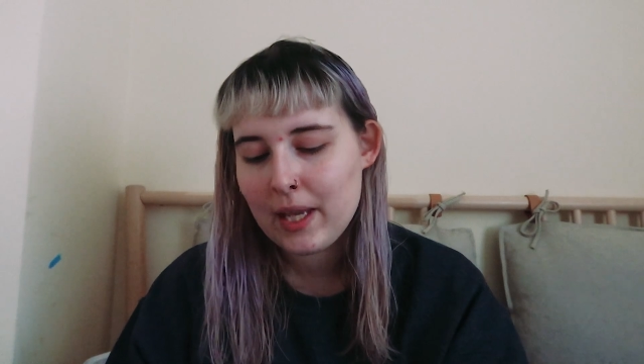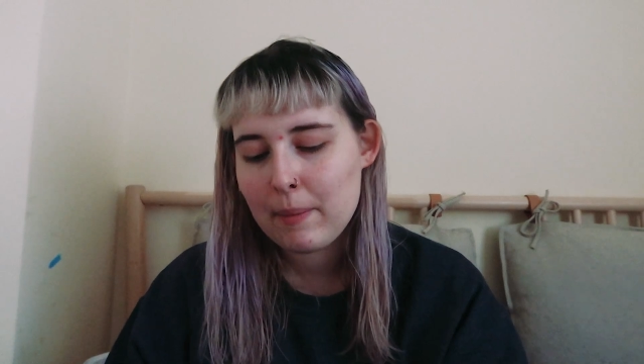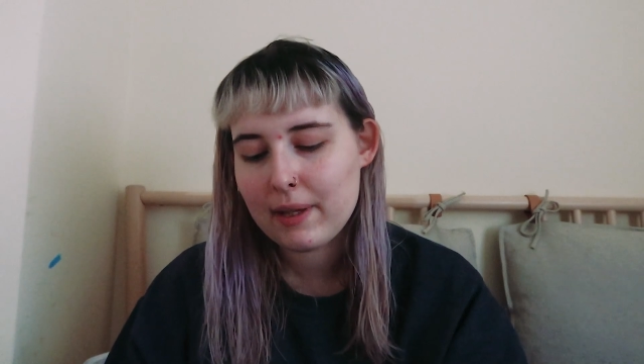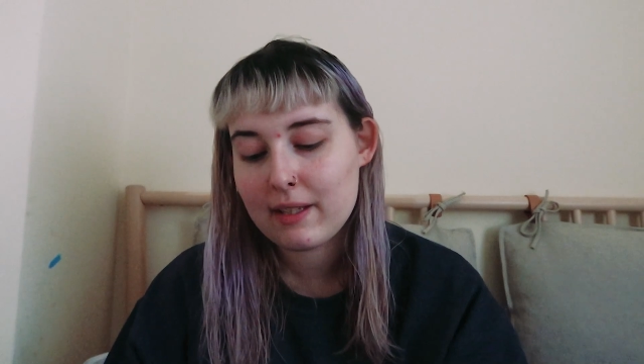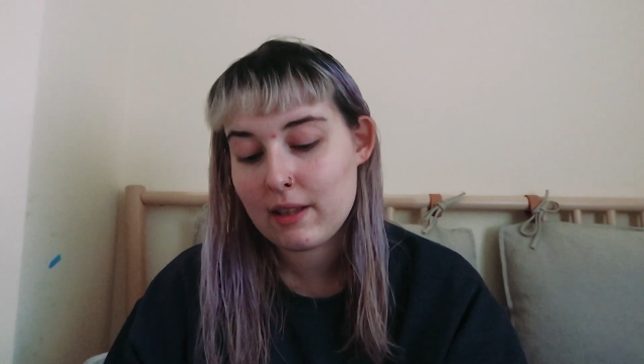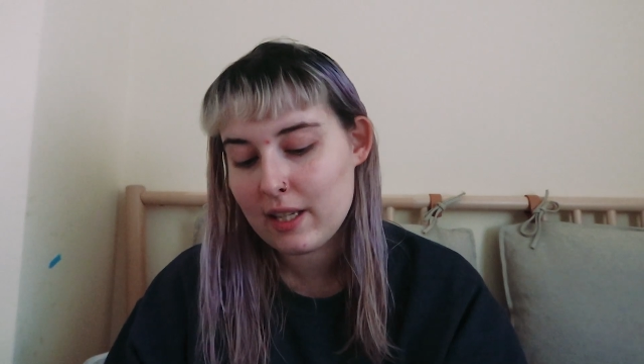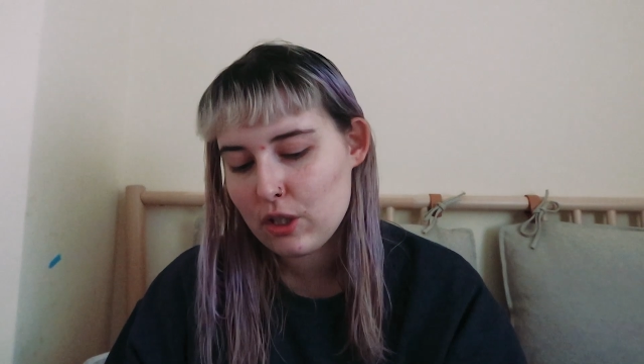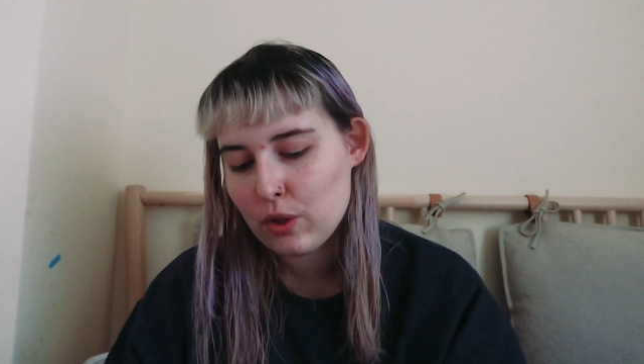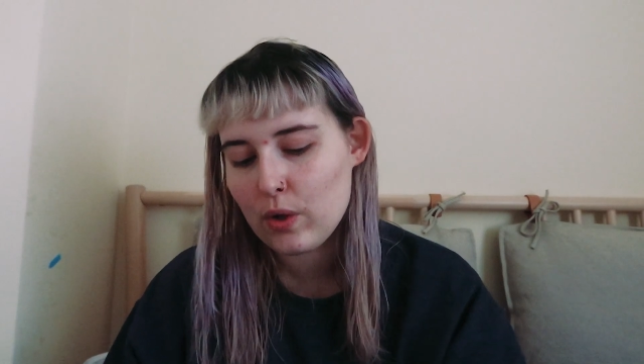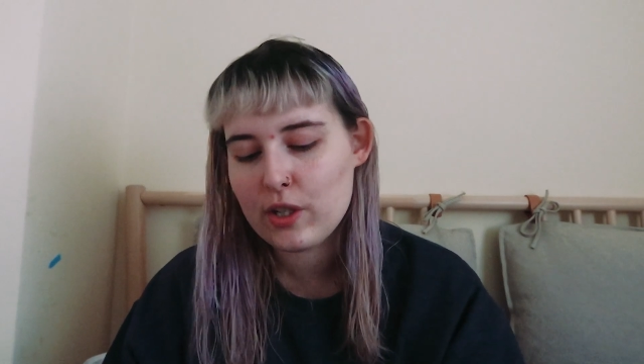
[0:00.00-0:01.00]
because in this
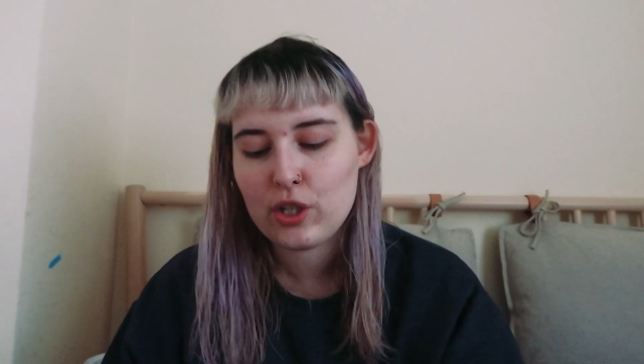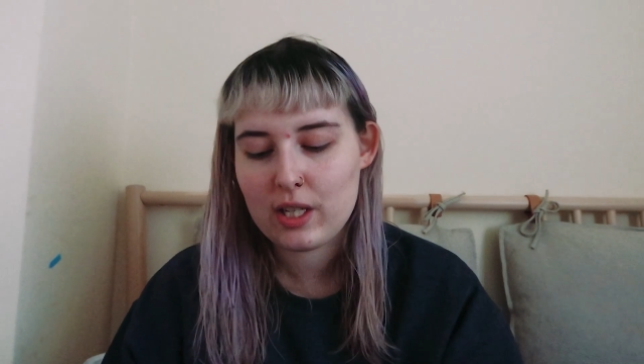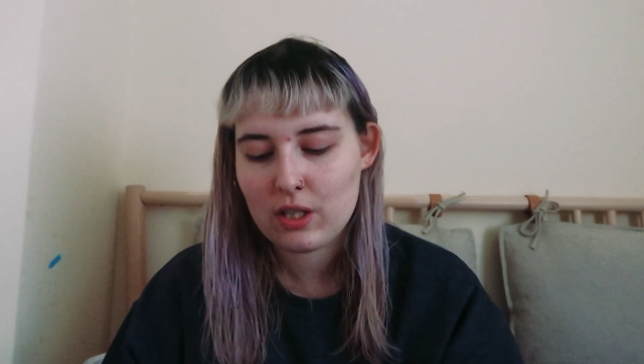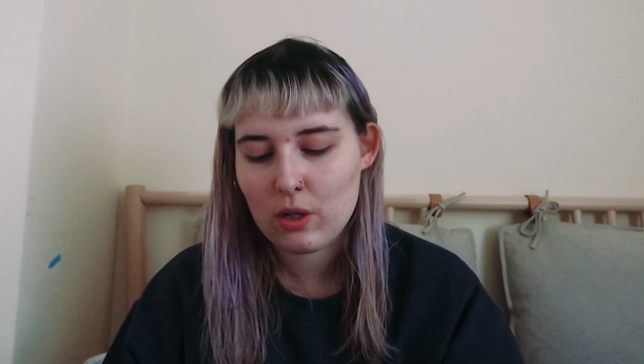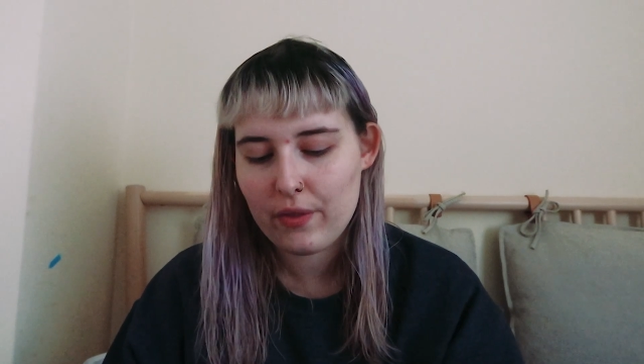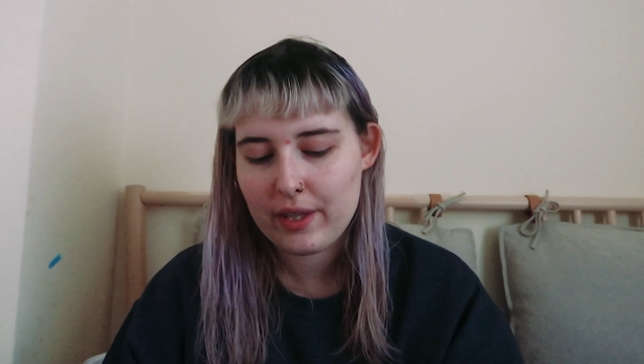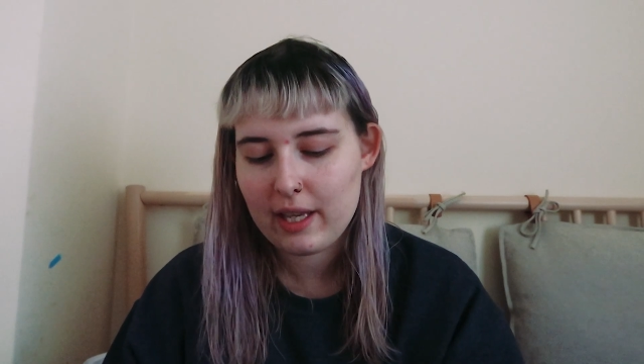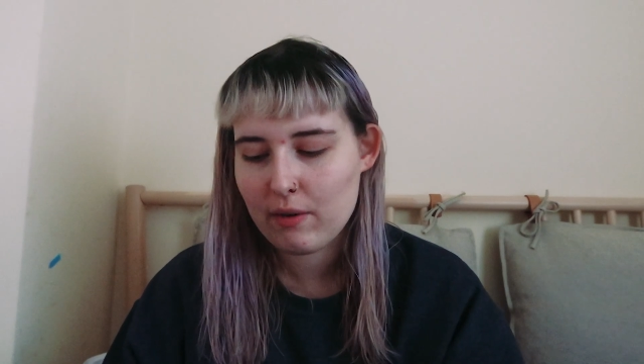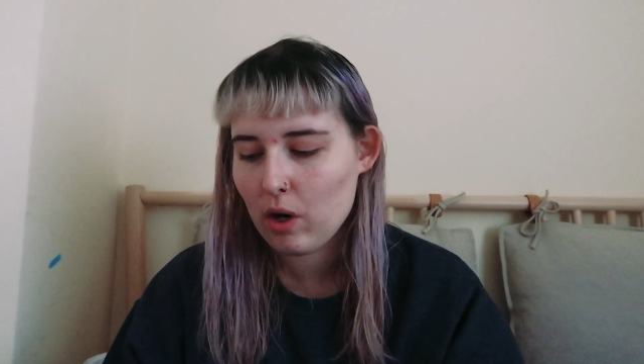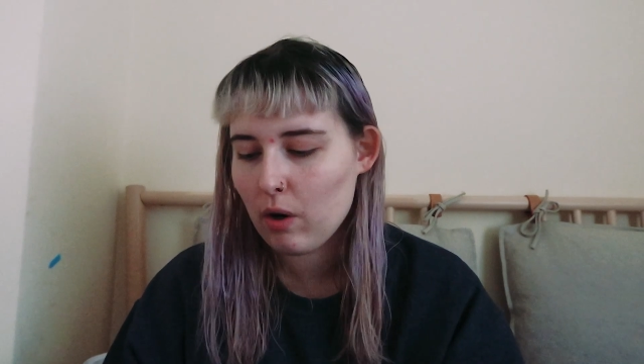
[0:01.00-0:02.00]
story she is not the
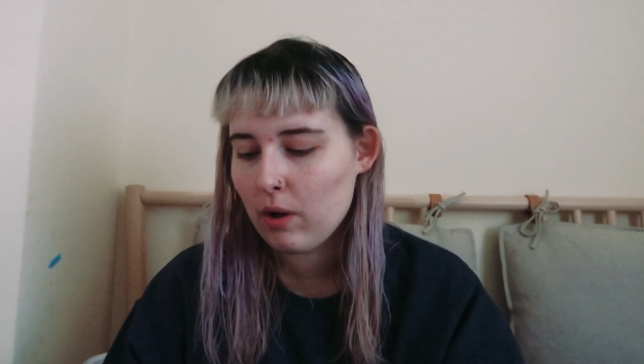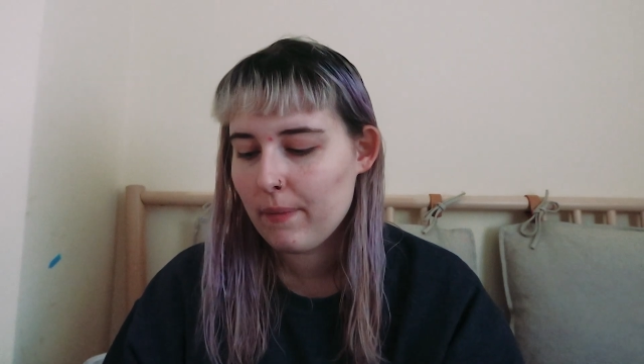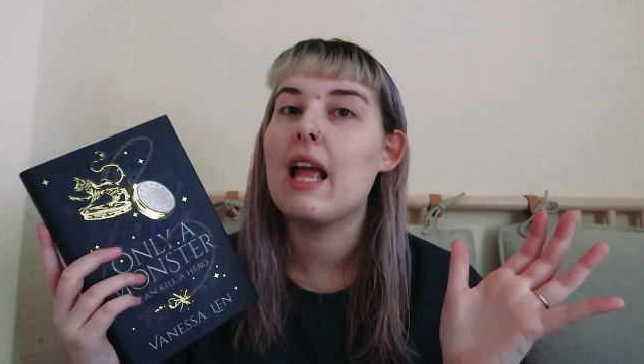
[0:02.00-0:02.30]
hero.